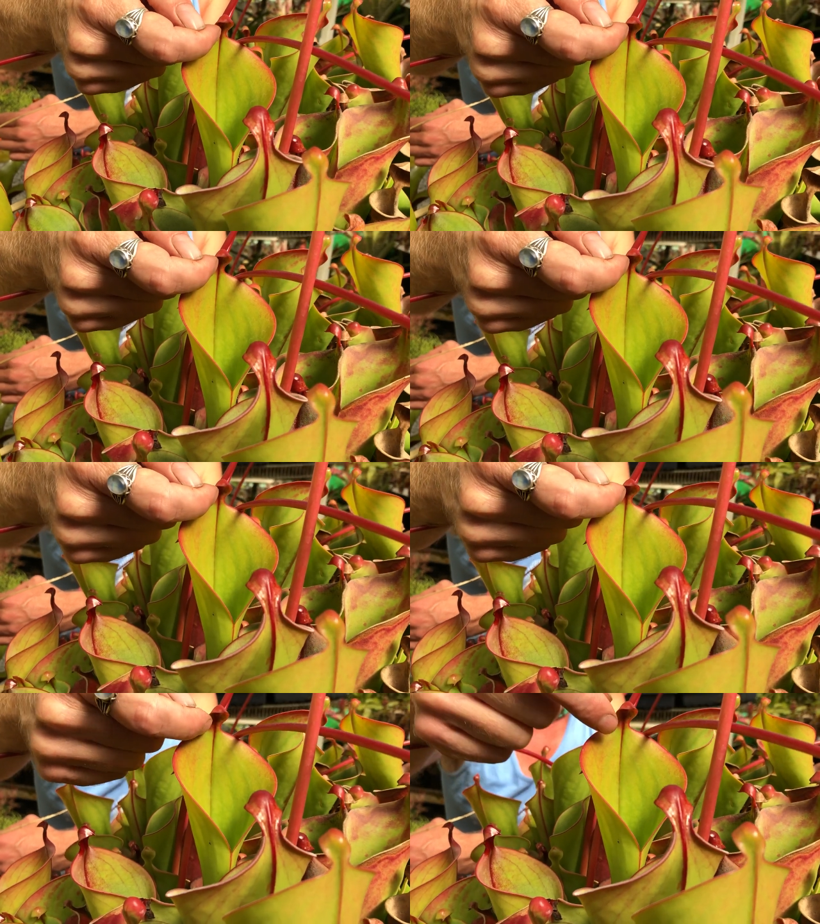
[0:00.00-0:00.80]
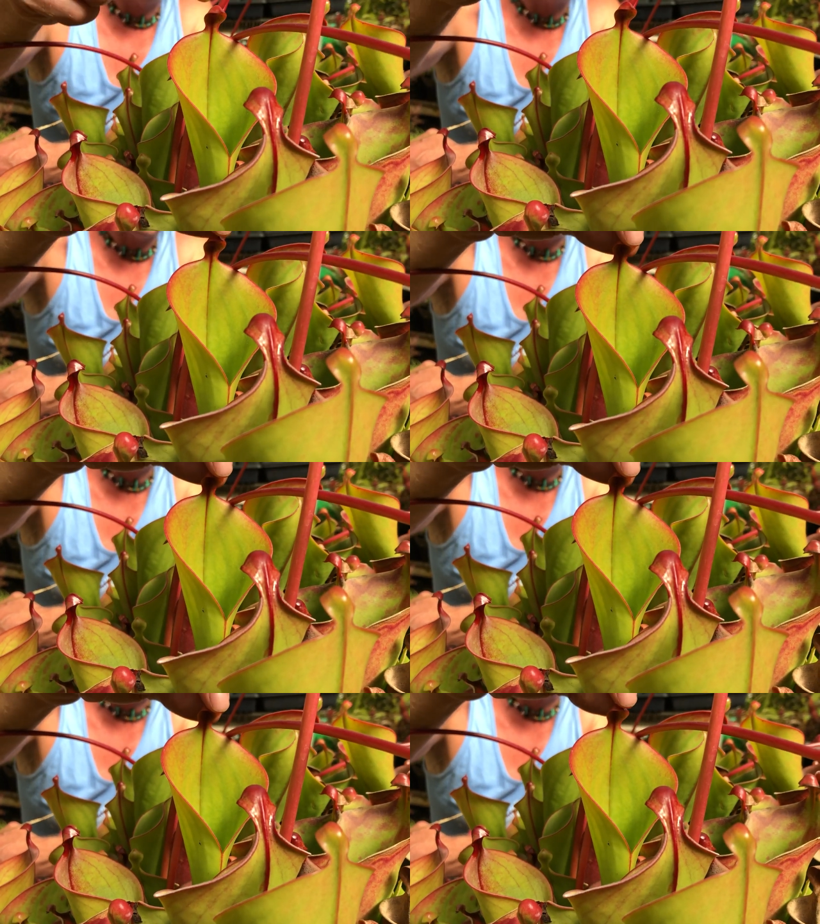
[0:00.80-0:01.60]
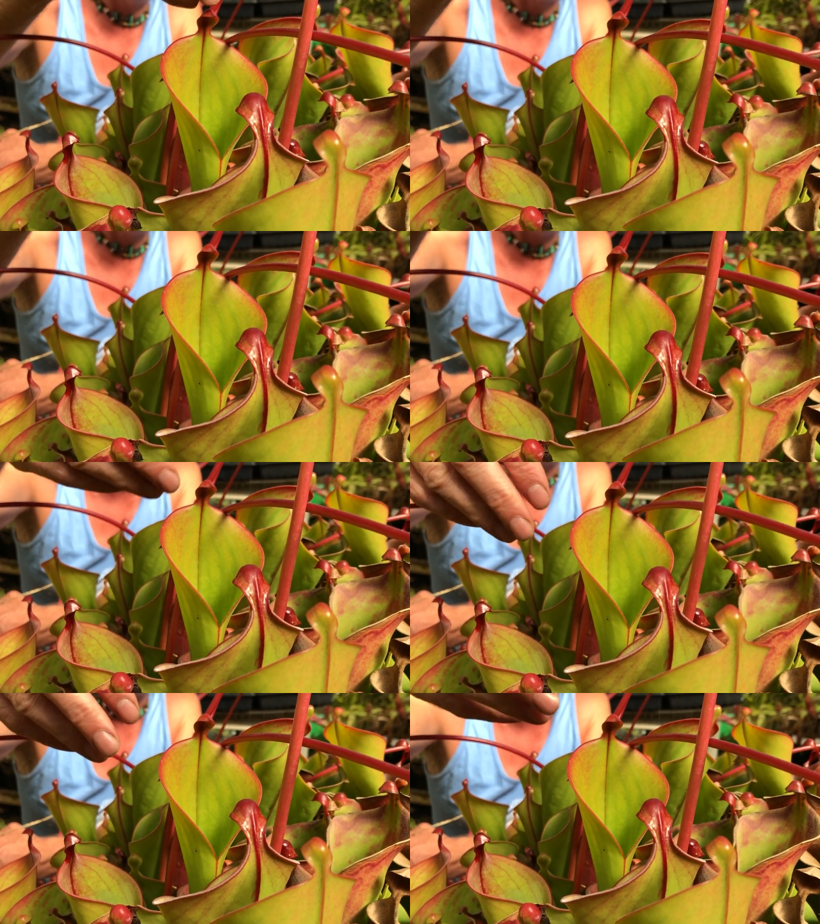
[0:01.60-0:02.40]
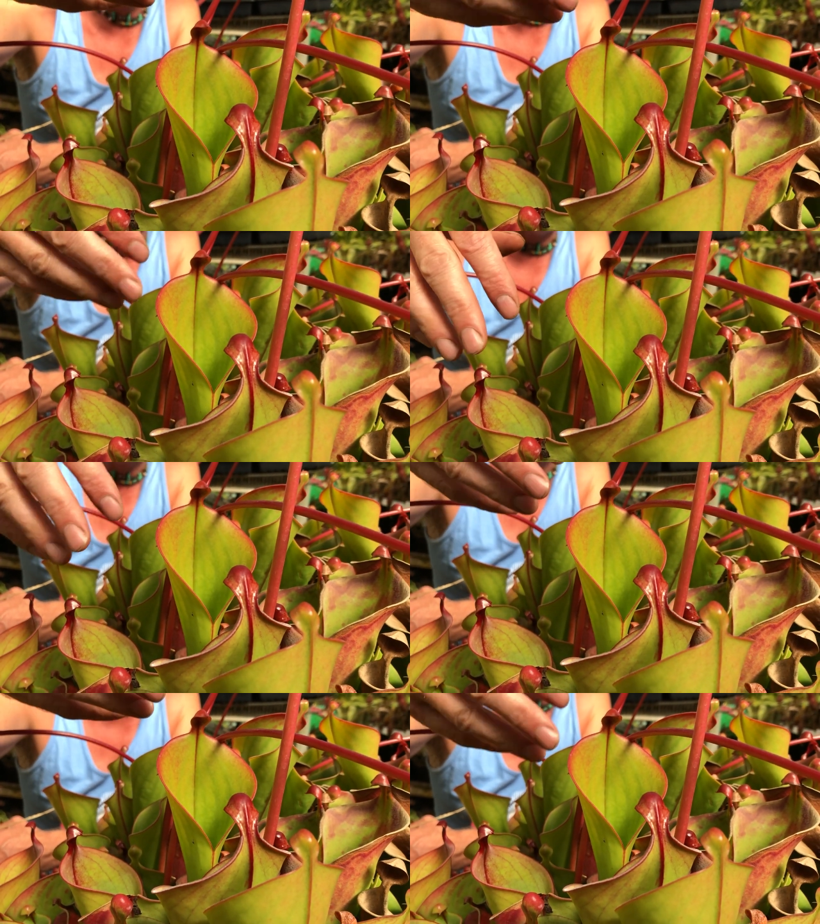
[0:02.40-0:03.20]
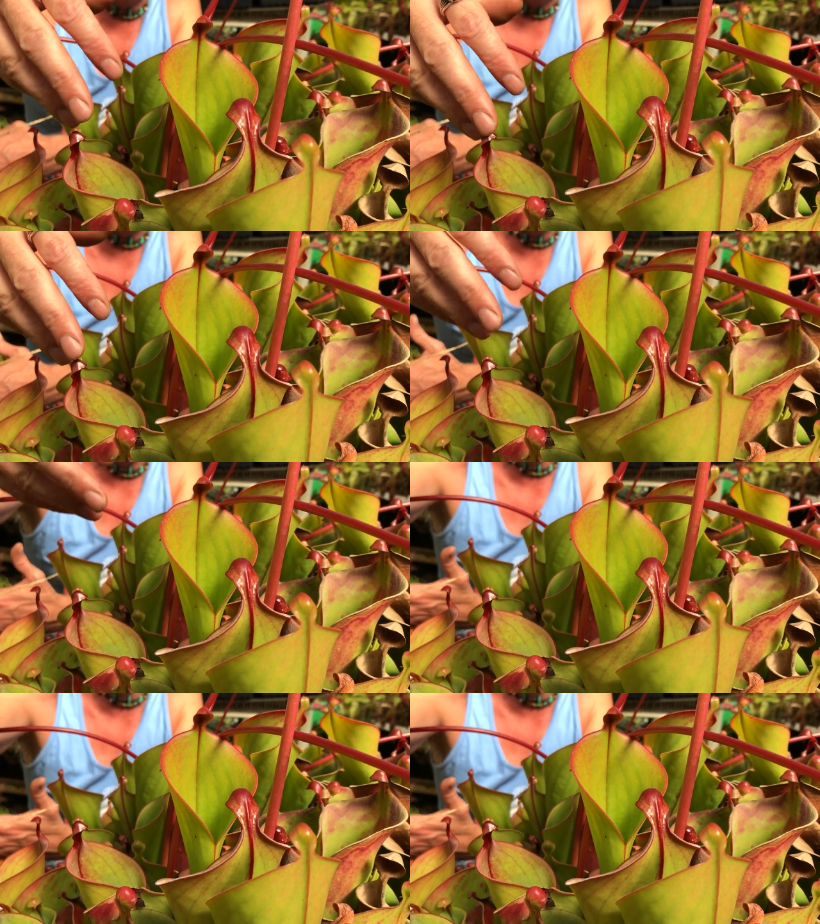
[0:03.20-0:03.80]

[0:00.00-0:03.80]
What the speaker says: Nobody's mouth can be seen.